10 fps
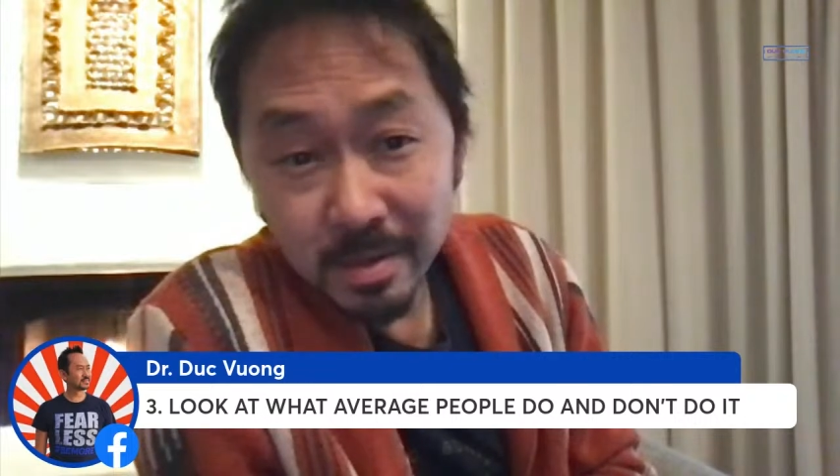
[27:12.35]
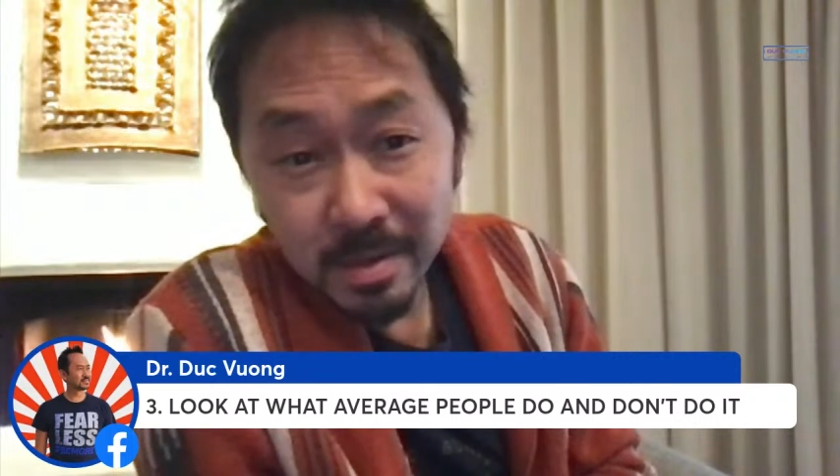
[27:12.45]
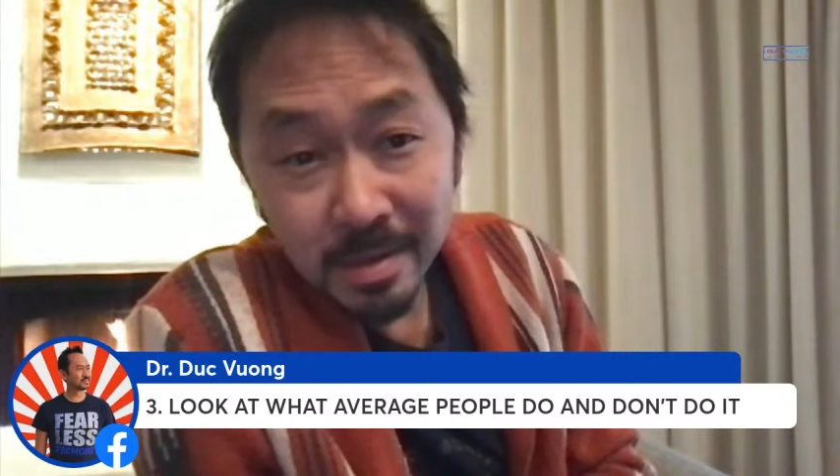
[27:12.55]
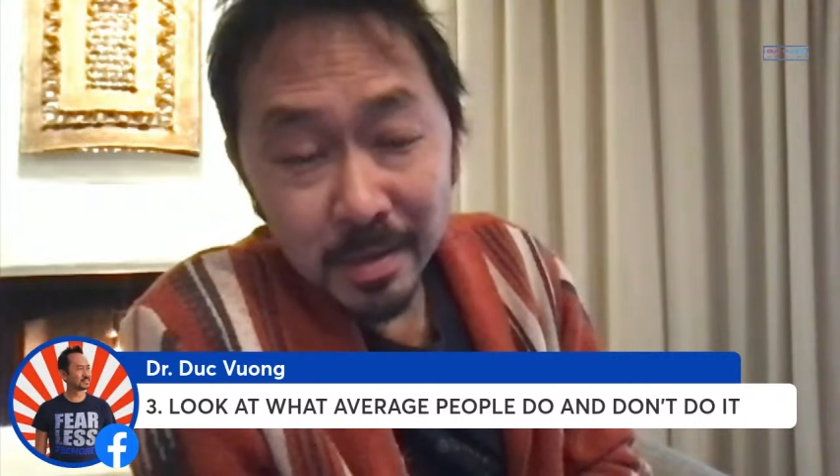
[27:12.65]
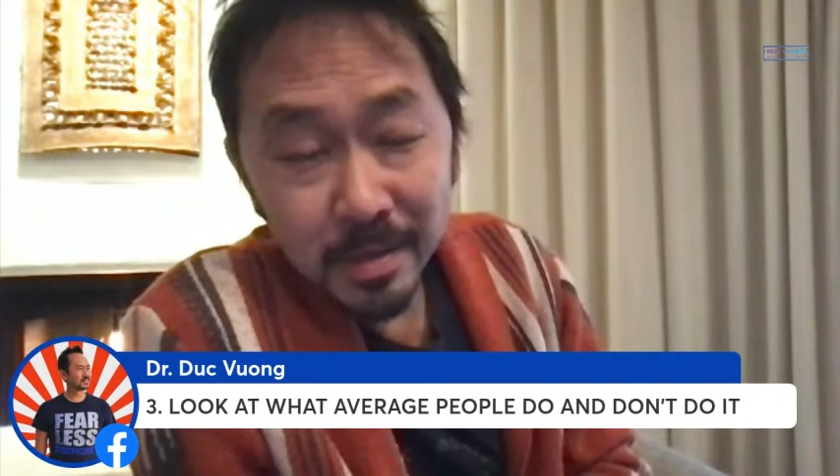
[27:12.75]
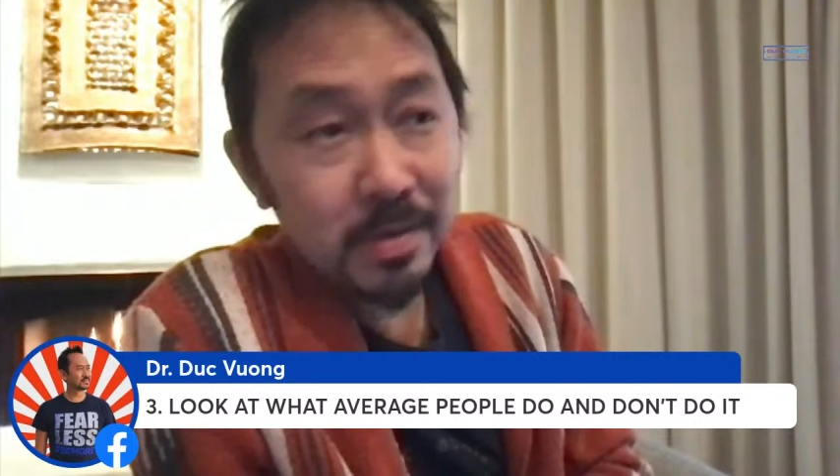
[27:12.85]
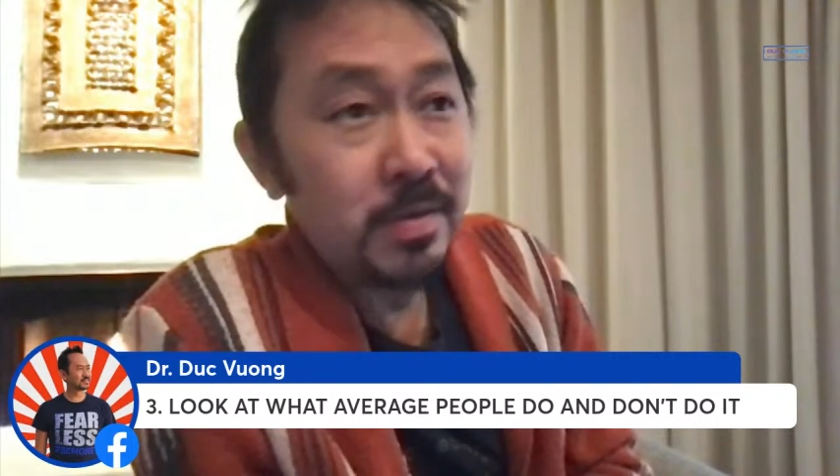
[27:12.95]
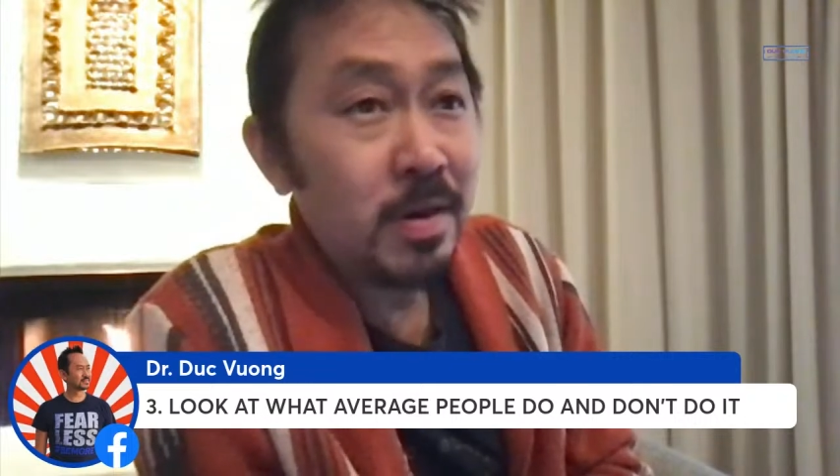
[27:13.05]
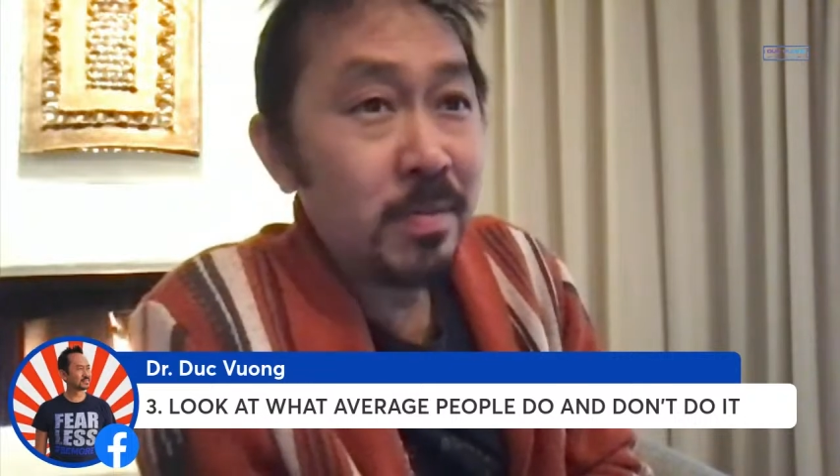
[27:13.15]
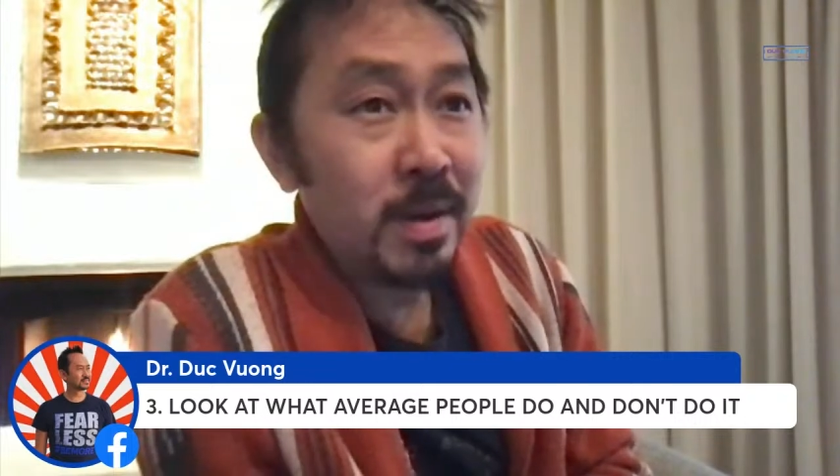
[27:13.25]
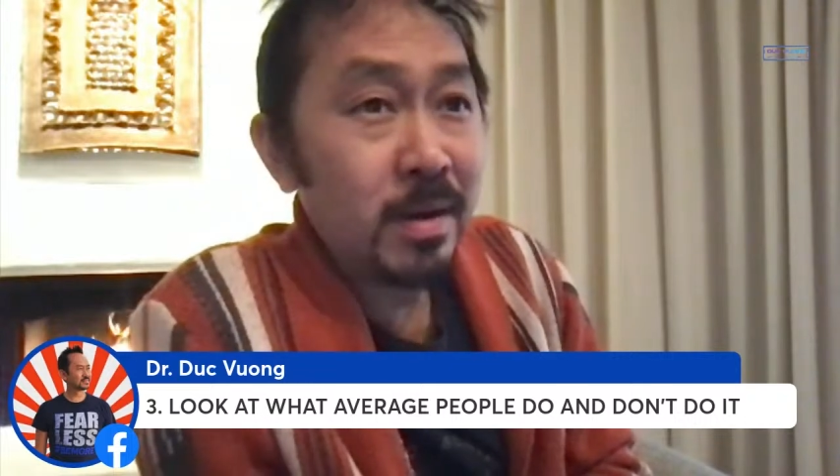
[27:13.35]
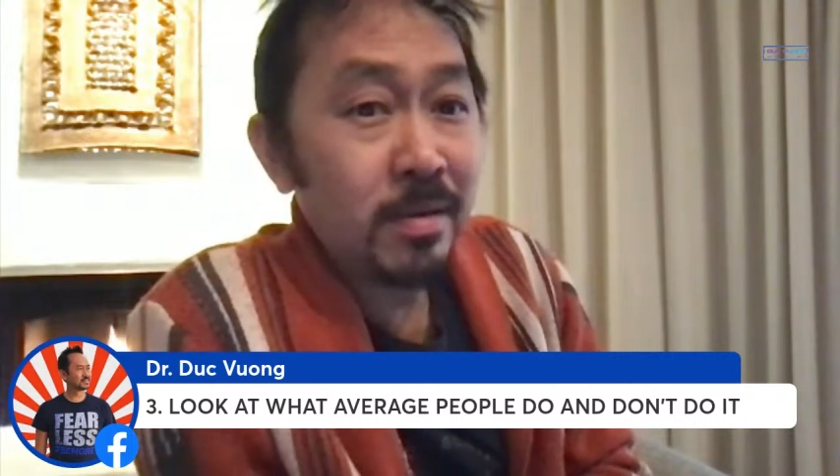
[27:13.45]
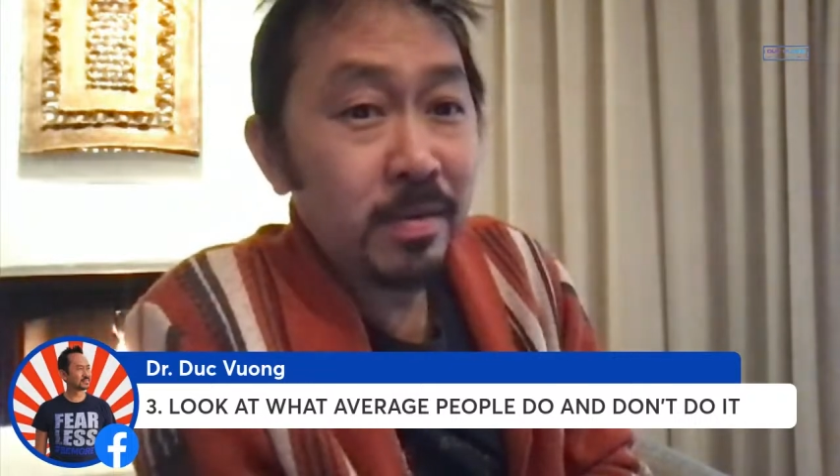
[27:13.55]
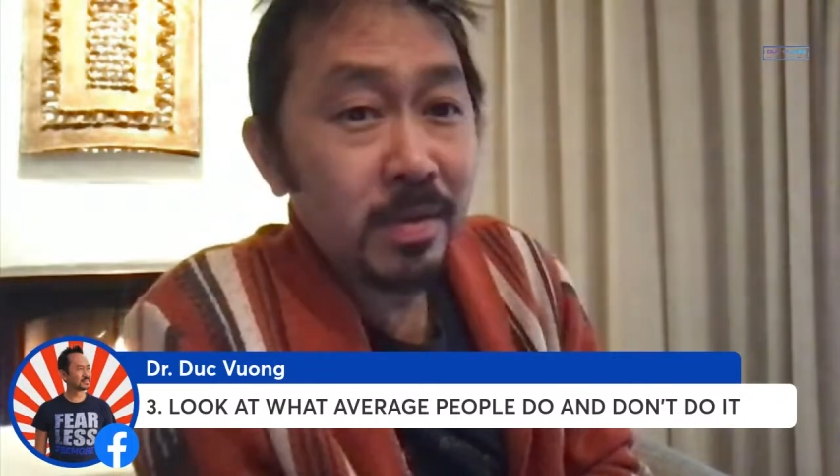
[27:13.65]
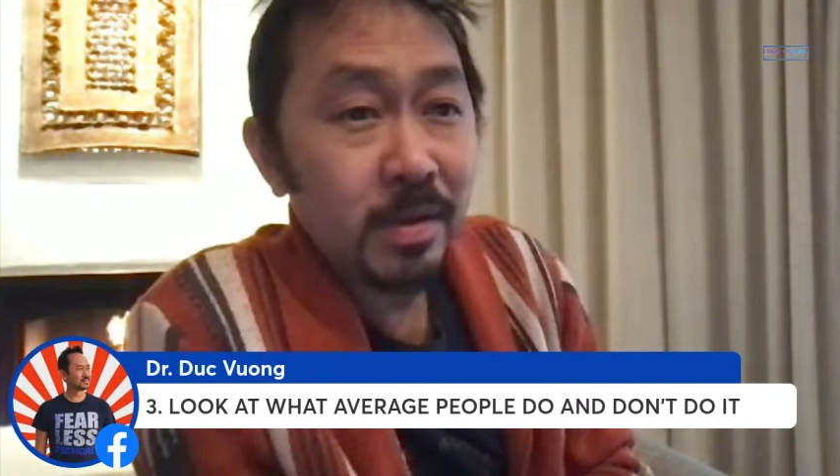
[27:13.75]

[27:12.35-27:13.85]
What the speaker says: than they do about